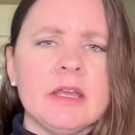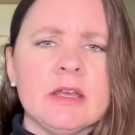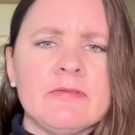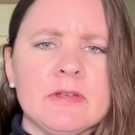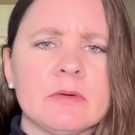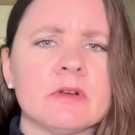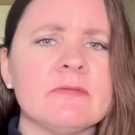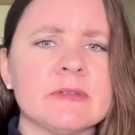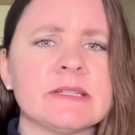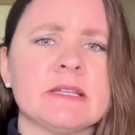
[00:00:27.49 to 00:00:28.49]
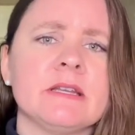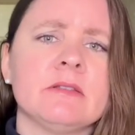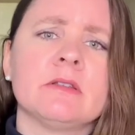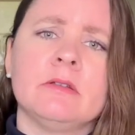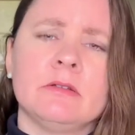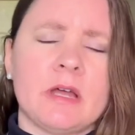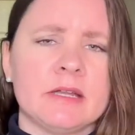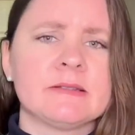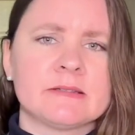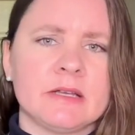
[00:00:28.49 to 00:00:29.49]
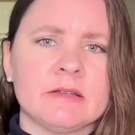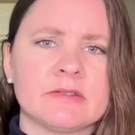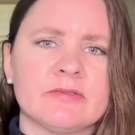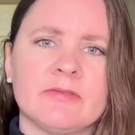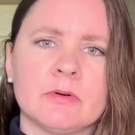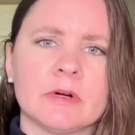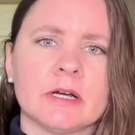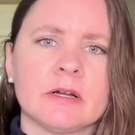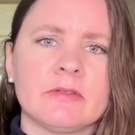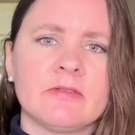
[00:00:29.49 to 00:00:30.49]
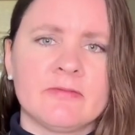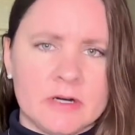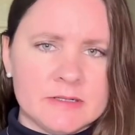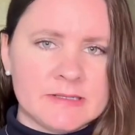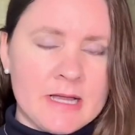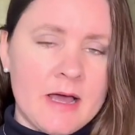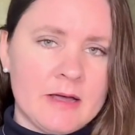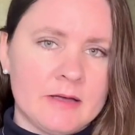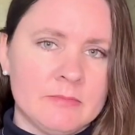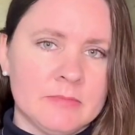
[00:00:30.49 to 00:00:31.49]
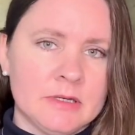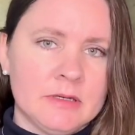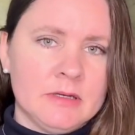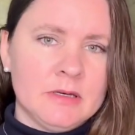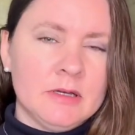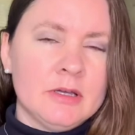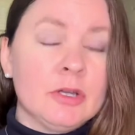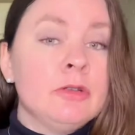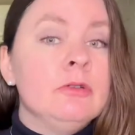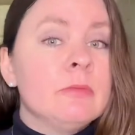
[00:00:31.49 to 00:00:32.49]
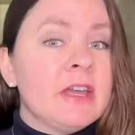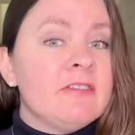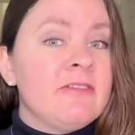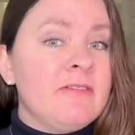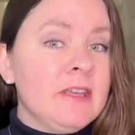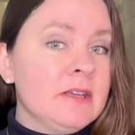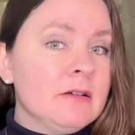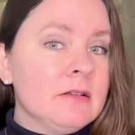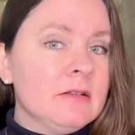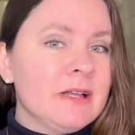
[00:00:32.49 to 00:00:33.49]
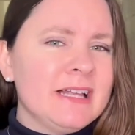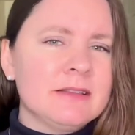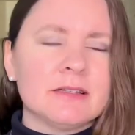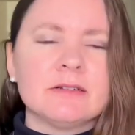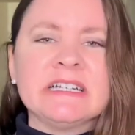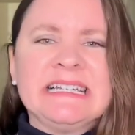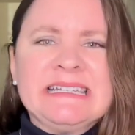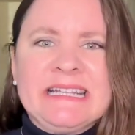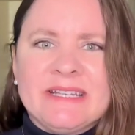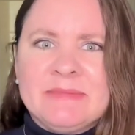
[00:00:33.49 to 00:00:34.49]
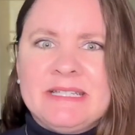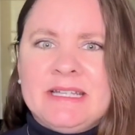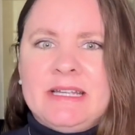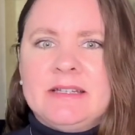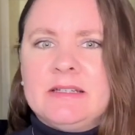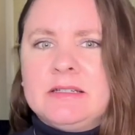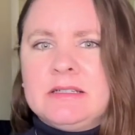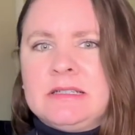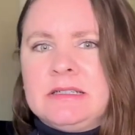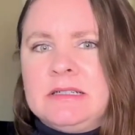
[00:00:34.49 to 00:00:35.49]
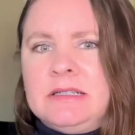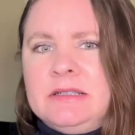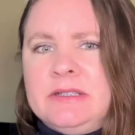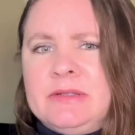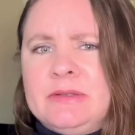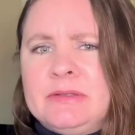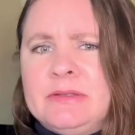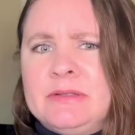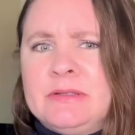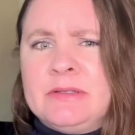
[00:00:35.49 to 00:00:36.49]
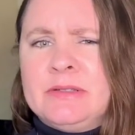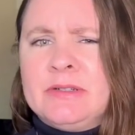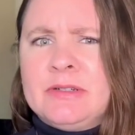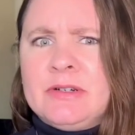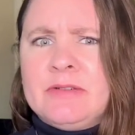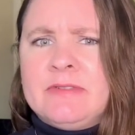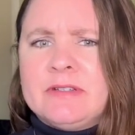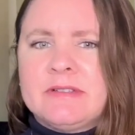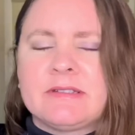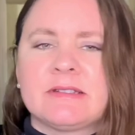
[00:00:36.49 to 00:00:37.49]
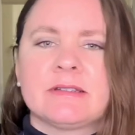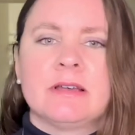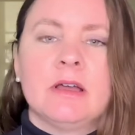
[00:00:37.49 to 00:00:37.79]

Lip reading: If you are visiting the United States for the first time, you may feel a little intimidated, a little nervous